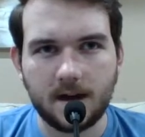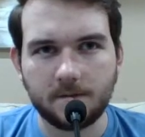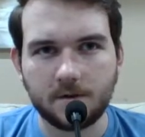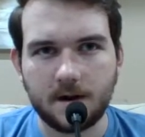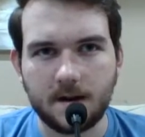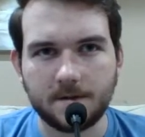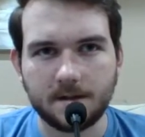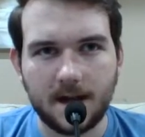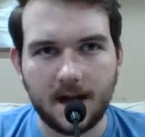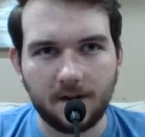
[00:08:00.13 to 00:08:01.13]
him trapped
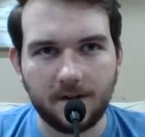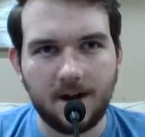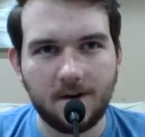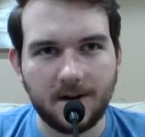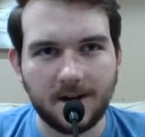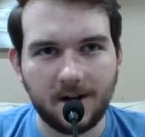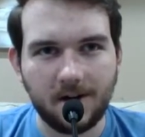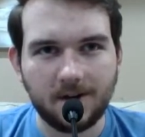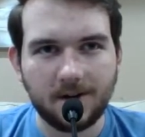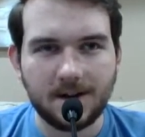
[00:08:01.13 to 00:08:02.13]
now. There we
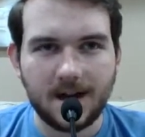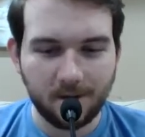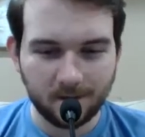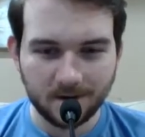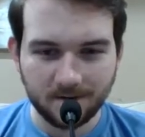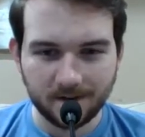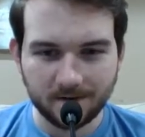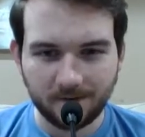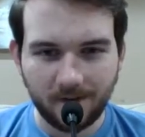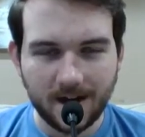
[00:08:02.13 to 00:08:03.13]
go. And we don't even have
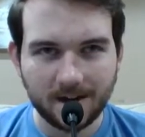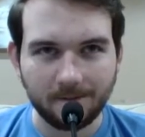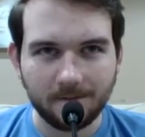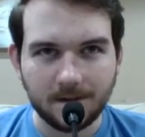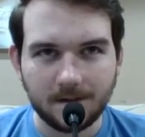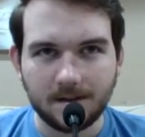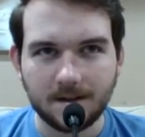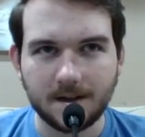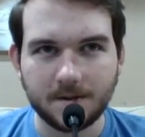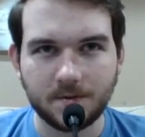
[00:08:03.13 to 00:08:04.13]
to fight him
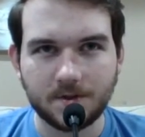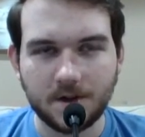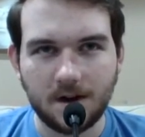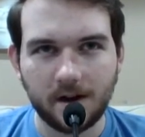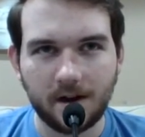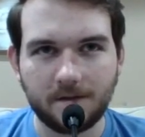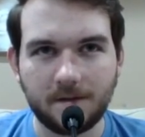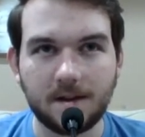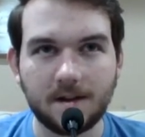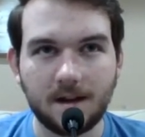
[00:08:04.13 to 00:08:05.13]
because we're strong enough
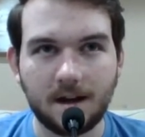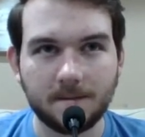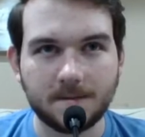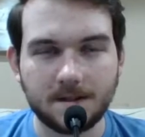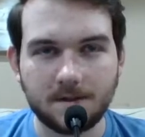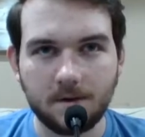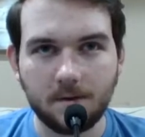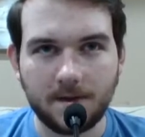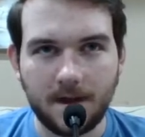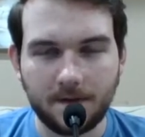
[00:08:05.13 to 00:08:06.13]
to do it
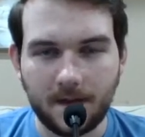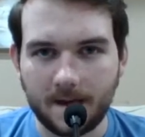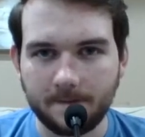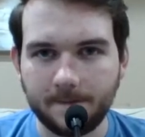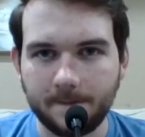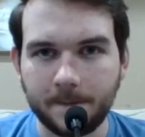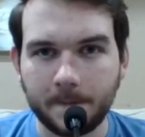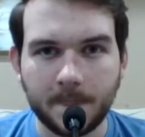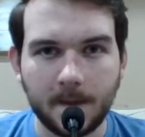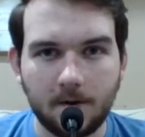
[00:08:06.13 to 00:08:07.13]
without that.
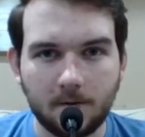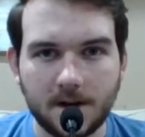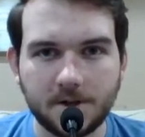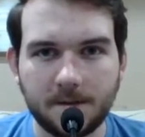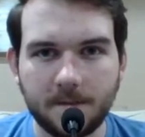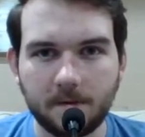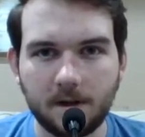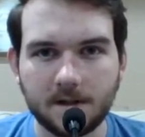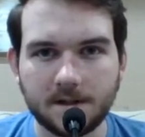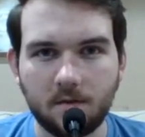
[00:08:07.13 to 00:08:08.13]
Red gem that
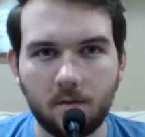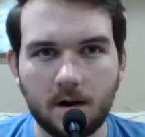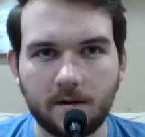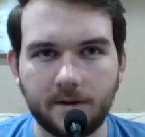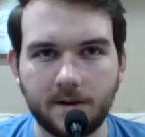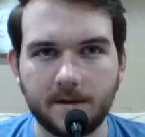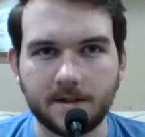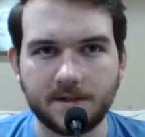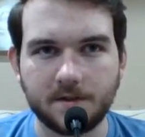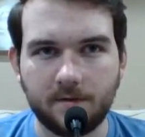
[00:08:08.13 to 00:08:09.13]
belongs to the water
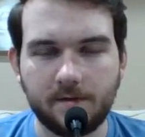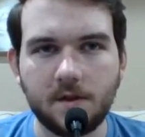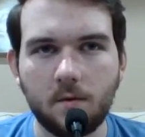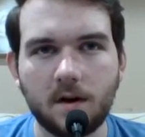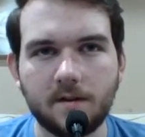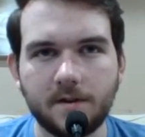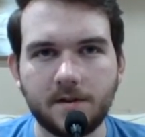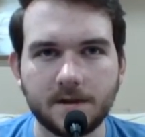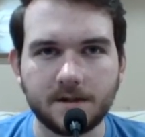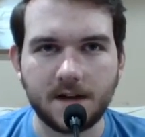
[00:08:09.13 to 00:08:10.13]
Vellumental. So we found the water
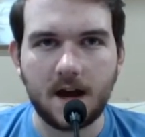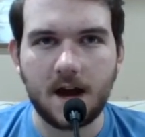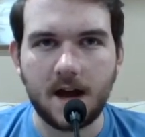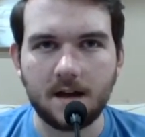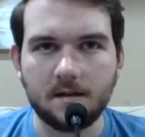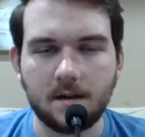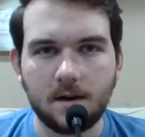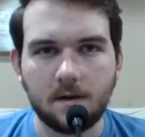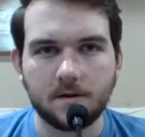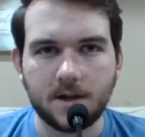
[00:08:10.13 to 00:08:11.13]
Vellumental's eye,
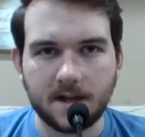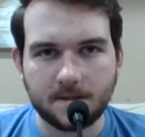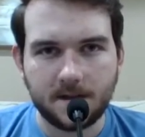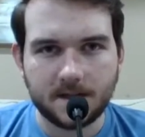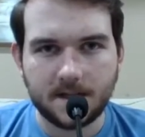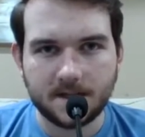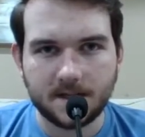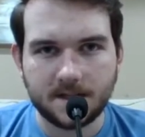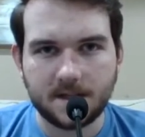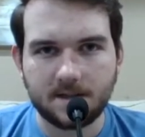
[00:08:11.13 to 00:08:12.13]
which I guess makes sense
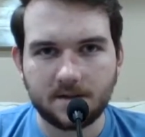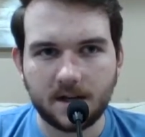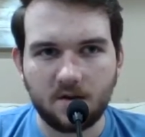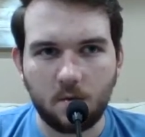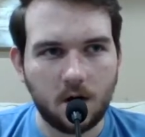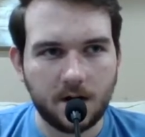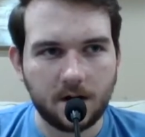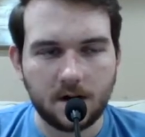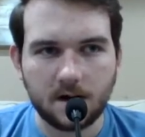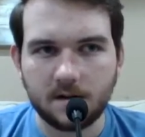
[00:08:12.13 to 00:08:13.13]
because this looks like a
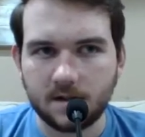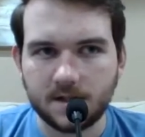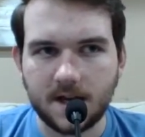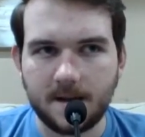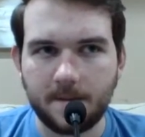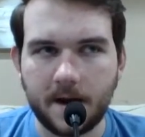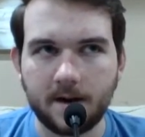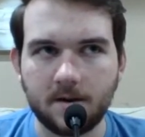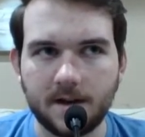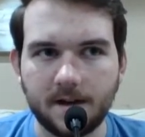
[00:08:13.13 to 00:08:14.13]
water type
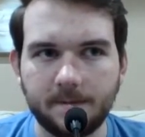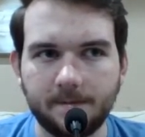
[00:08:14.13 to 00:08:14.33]
area.